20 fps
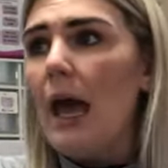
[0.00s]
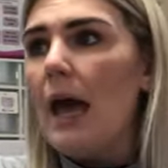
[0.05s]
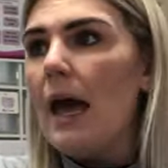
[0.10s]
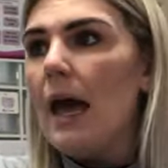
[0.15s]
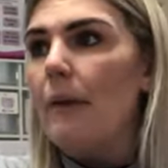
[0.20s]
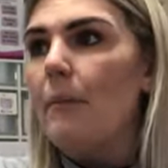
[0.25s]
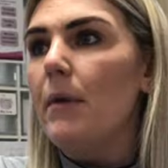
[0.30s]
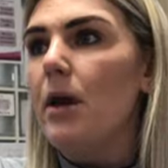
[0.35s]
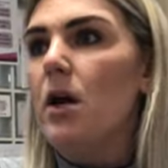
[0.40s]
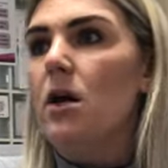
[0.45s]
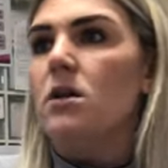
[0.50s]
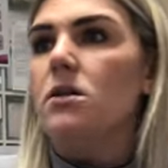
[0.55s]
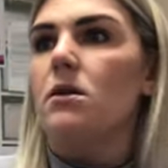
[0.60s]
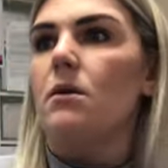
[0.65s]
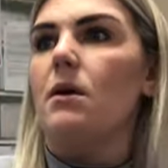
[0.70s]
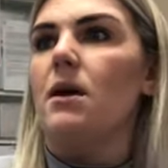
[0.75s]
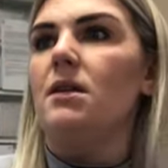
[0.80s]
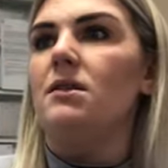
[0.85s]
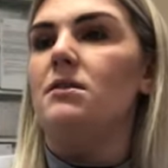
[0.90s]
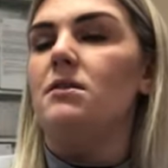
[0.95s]
Um,
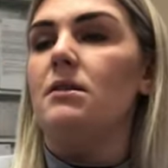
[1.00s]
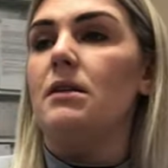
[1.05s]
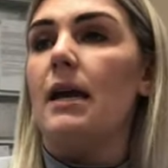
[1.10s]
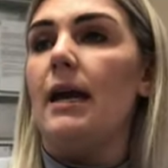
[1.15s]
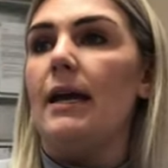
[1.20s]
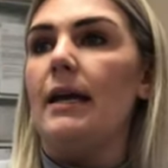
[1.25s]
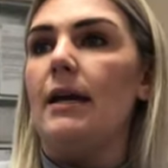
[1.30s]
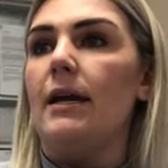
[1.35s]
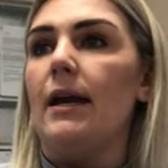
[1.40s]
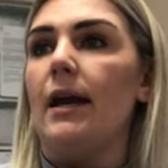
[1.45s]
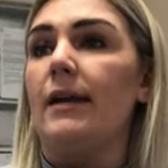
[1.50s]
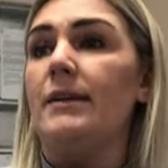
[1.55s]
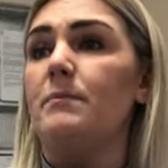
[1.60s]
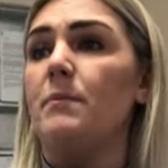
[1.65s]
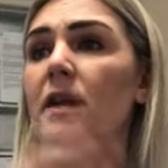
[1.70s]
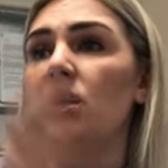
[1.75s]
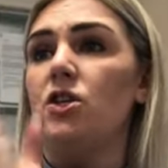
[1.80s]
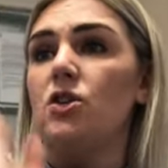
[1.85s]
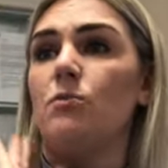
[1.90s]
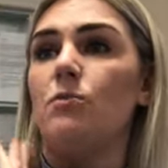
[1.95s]
so his he, his
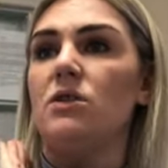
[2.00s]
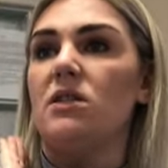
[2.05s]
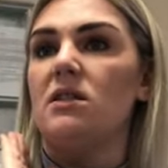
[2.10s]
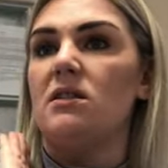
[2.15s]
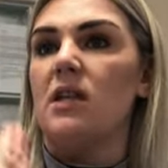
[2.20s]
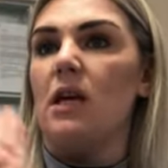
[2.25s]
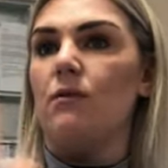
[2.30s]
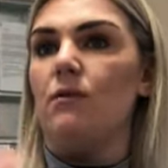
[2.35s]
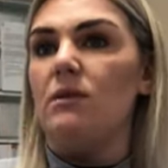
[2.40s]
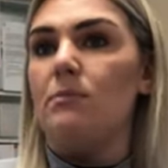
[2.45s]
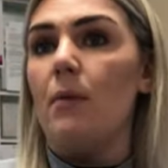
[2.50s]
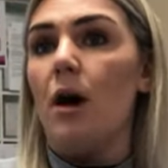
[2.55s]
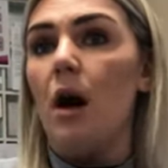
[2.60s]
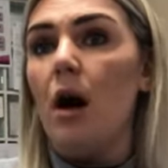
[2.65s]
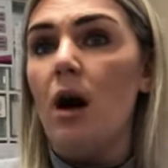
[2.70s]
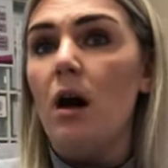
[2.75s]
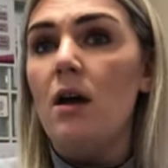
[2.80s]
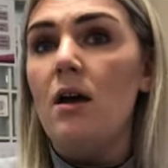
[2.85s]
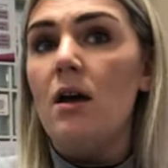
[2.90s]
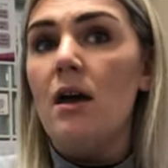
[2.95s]
mission was to save his
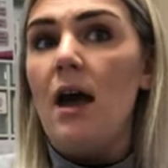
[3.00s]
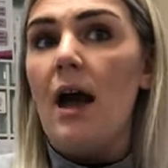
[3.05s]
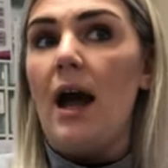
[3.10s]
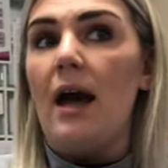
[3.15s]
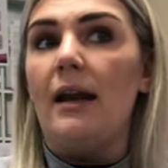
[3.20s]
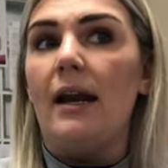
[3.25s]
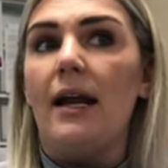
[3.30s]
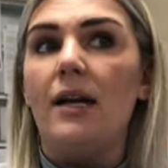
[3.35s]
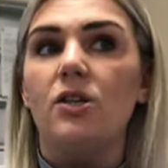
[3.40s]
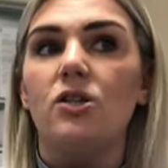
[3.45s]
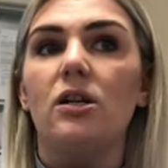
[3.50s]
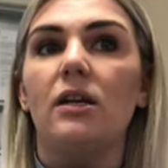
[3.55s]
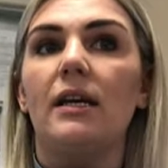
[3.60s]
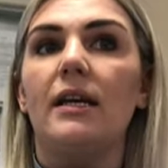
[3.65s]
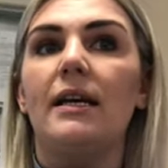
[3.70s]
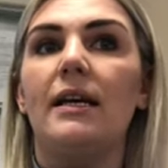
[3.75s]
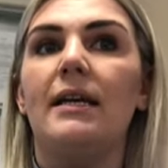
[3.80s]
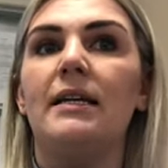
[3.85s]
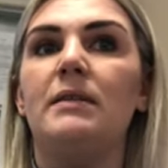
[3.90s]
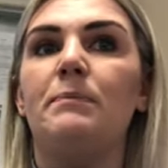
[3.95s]
ma, and
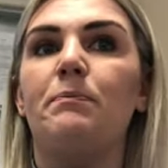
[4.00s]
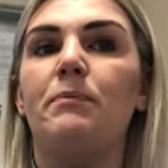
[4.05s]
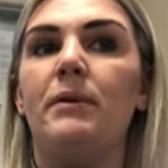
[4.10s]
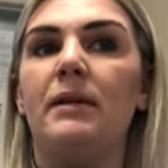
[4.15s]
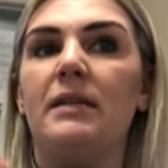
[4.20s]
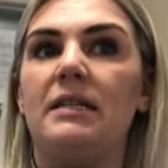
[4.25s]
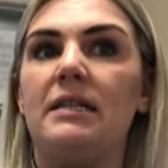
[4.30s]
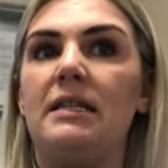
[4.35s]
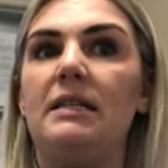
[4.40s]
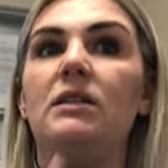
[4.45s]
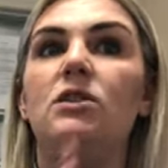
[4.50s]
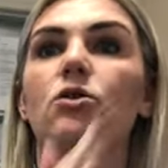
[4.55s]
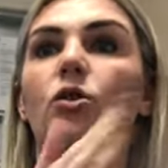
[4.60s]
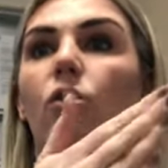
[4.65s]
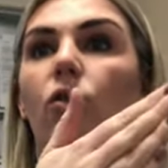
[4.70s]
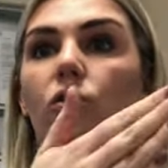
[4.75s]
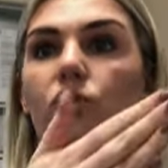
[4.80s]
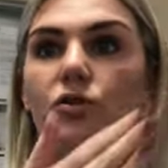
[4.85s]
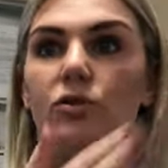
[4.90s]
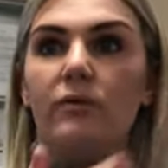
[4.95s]
actually he's been
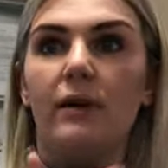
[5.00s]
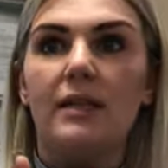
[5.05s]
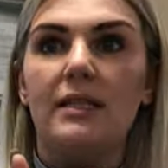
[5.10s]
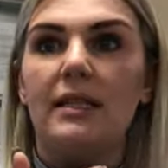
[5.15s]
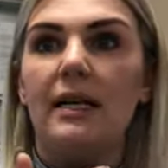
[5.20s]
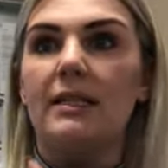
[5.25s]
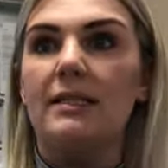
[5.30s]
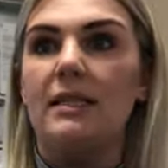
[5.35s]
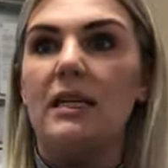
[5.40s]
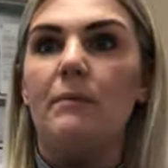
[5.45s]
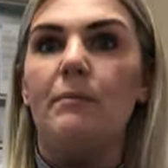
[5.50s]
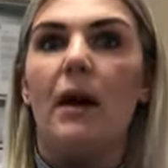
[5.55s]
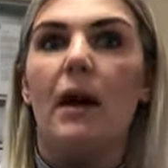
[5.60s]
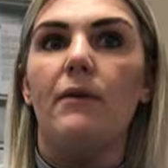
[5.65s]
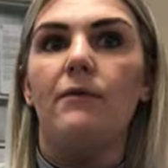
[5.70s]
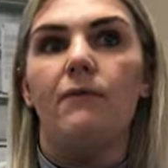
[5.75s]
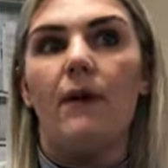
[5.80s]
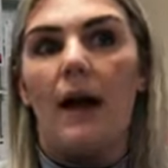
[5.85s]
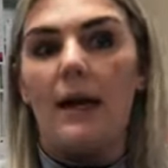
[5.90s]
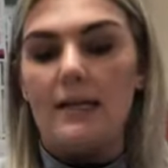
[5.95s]
detoured already, hasn't he,
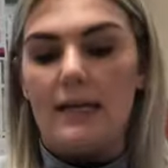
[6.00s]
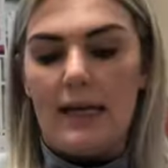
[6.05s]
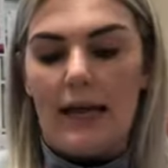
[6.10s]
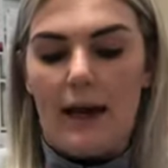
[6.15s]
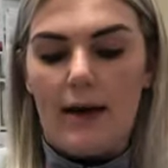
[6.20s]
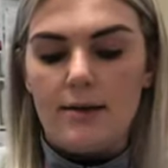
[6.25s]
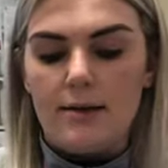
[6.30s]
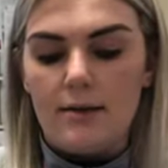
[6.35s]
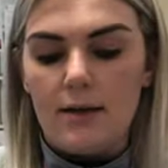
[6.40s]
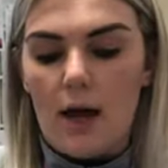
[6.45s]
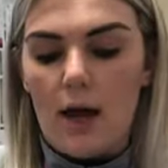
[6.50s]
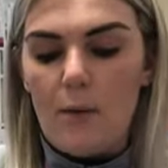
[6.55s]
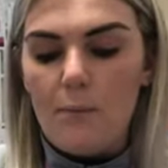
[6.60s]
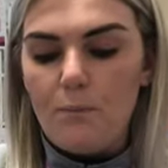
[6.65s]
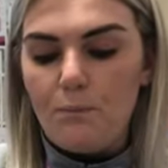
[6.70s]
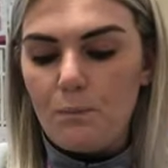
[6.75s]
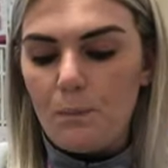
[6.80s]
by finding Eska.